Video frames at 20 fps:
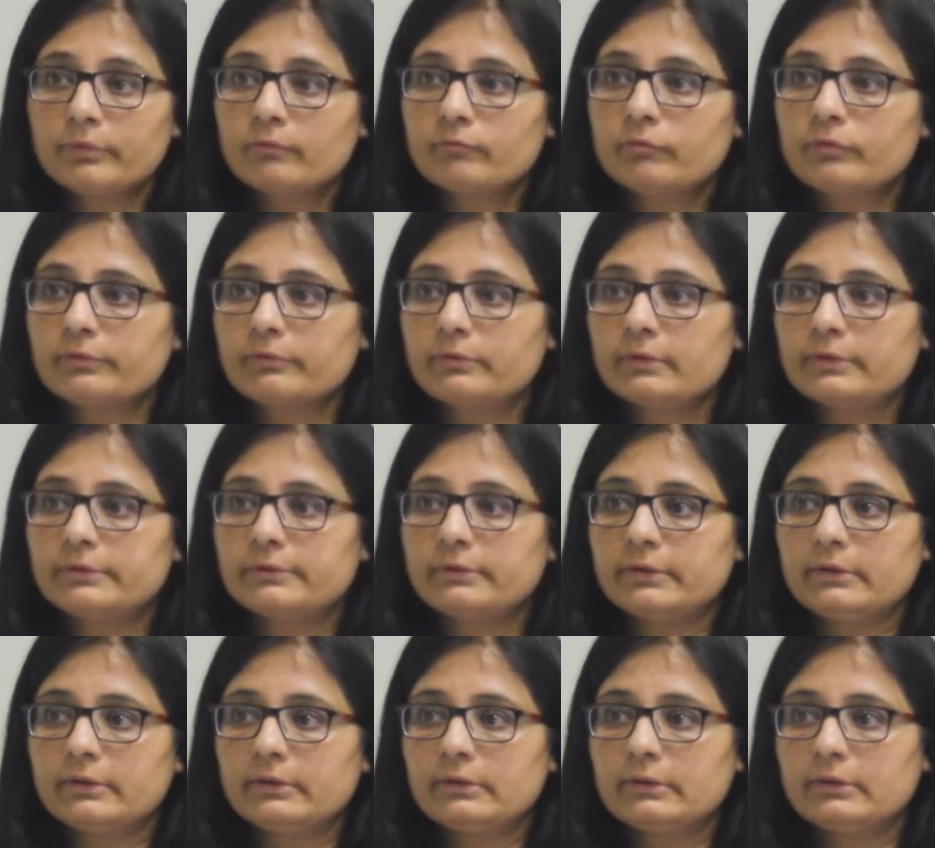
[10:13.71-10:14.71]
for
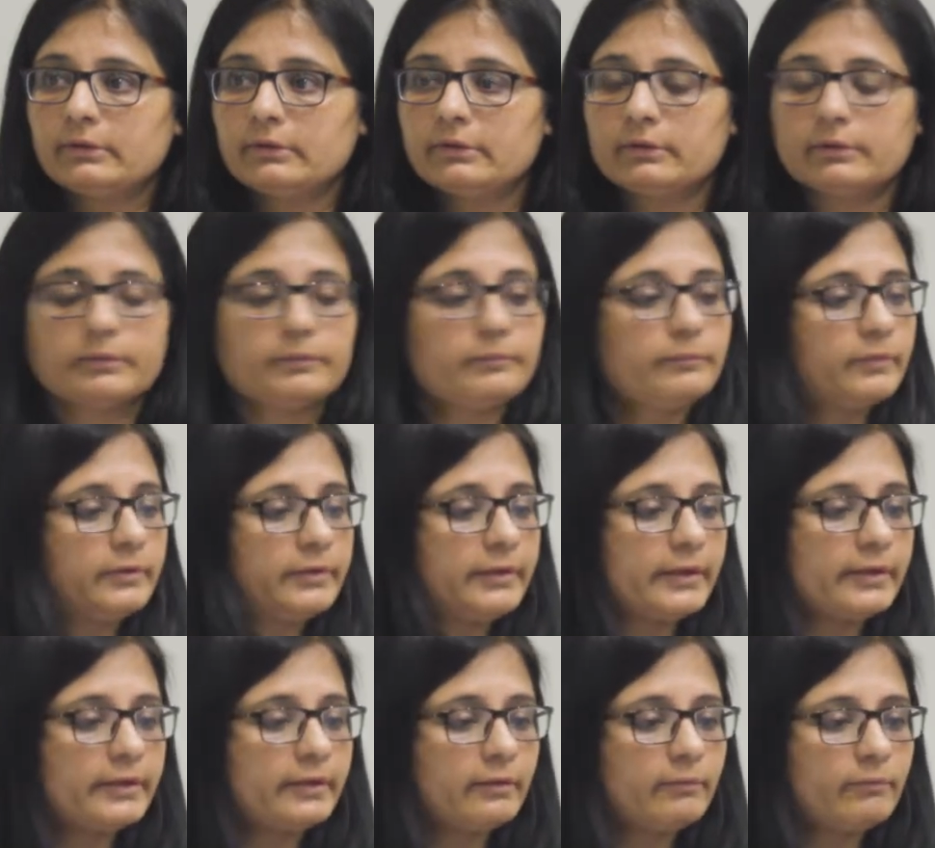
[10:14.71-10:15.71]
searching the
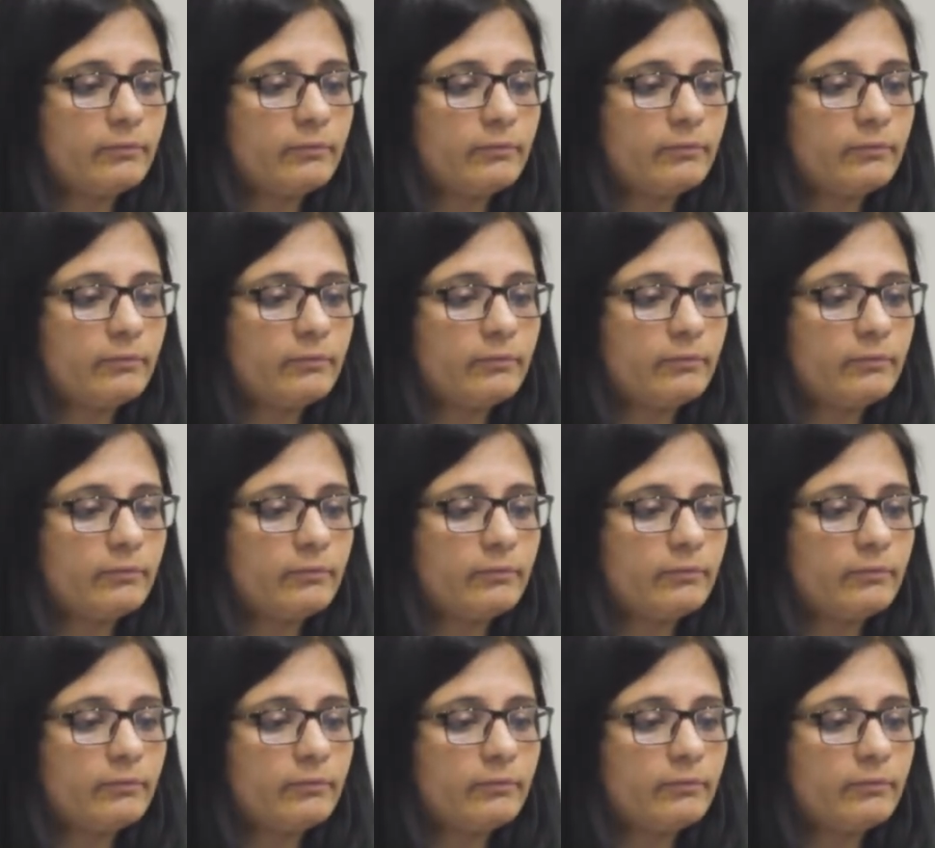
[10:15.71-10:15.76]
data.